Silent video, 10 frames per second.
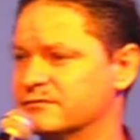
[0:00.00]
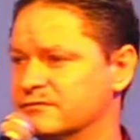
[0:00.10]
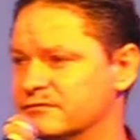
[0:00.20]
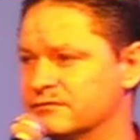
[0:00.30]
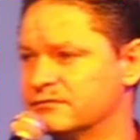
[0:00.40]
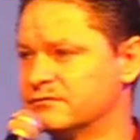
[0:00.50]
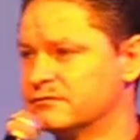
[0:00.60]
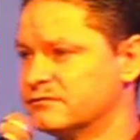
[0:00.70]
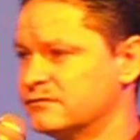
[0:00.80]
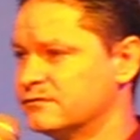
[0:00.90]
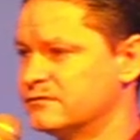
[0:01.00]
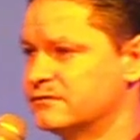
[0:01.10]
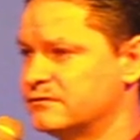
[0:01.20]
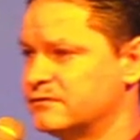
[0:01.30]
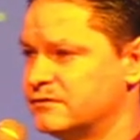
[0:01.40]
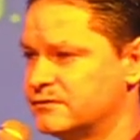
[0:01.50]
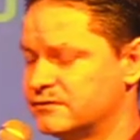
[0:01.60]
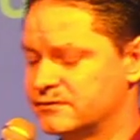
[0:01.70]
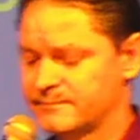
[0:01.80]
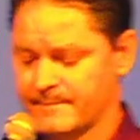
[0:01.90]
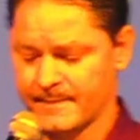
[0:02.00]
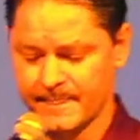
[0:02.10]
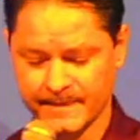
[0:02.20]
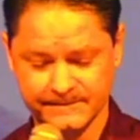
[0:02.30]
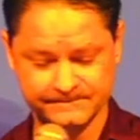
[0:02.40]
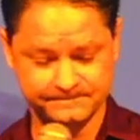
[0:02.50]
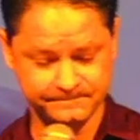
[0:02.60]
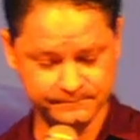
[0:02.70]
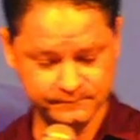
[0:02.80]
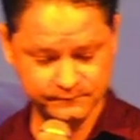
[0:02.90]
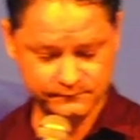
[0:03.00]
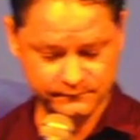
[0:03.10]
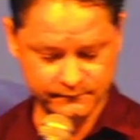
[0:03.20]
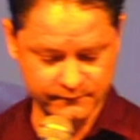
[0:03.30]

Nobody speaks.